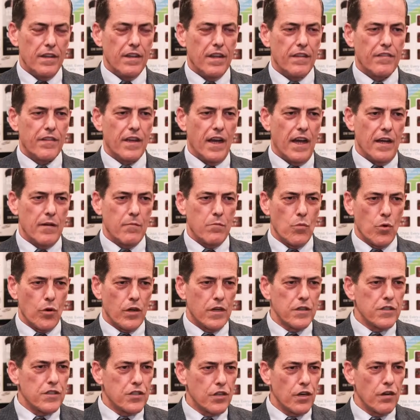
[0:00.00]
They've gotten more
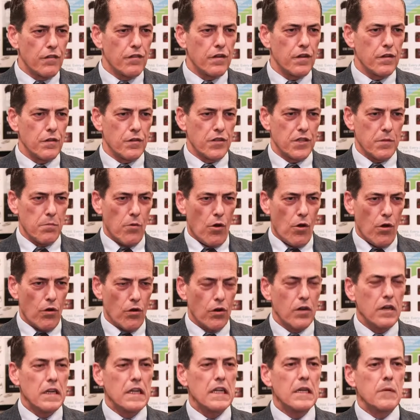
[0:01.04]
conservative. They're
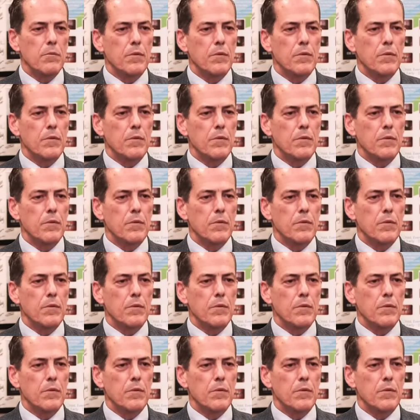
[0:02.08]
smaller.